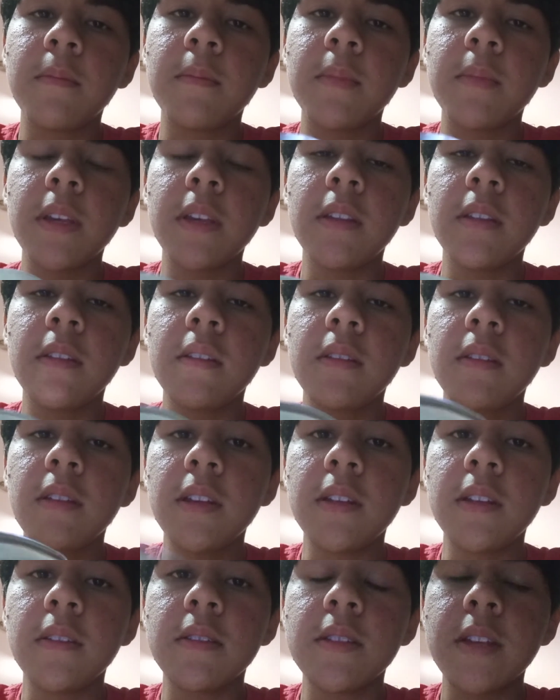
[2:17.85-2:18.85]

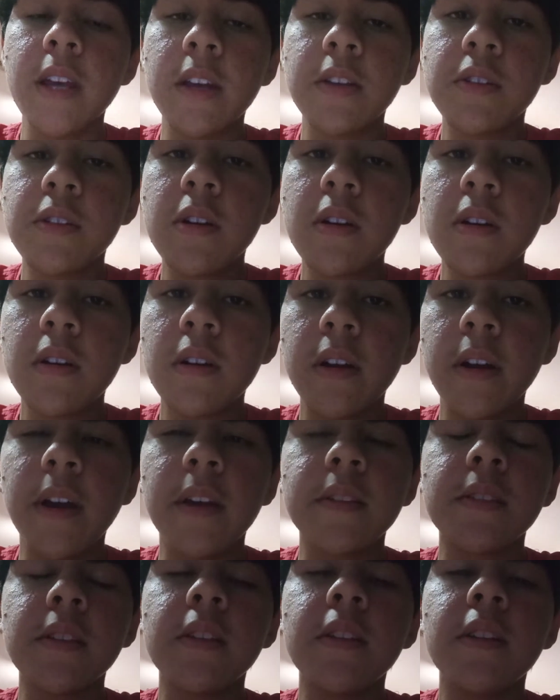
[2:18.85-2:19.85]
in texture,
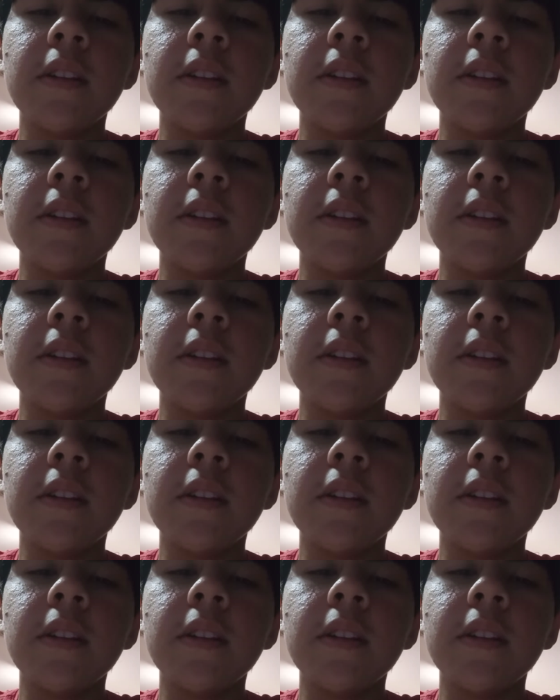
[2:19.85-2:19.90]
as it